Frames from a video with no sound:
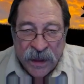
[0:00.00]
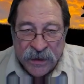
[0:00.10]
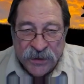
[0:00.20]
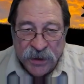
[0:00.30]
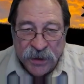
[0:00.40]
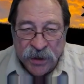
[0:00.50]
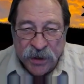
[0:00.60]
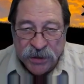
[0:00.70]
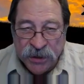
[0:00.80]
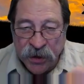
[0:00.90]
is you're
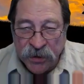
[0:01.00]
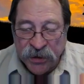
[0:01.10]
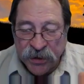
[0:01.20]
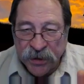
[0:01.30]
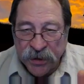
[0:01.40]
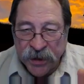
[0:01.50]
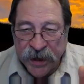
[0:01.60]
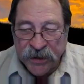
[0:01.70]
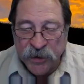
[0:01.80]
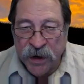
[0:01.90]
going to shoot
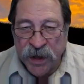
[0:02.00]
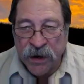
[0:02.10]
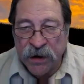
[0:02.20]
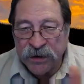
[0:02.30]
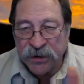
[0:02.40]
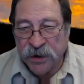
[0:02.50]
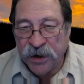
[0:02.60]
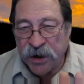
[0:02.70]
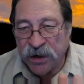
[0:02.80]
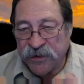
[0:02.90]
at 20 yards,
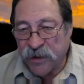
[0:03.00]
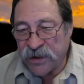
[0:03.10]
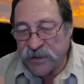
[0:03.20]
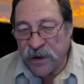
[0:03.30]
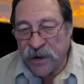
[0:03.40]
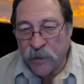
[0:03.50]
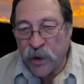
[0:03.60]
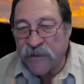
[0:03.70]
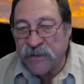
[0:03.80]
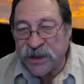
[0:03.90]
30 yards,
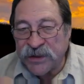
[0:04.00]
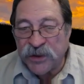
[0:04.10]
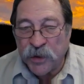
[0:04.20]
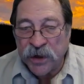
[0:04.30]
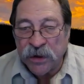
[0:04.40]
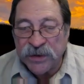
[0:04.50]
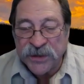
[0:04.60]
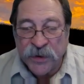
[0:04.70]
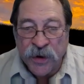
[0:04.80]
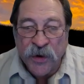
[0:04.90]
whatever distance you want to go.
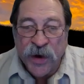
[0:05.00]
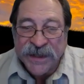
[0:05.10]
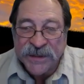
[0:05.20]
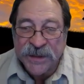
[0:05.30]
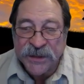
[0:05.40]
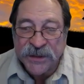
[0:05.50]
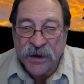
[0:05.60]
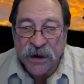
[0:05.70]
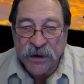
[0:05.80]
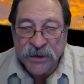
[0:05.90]
Say you want to go out to 60
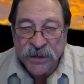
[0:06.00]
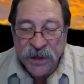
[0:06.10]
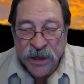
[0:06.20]
yards.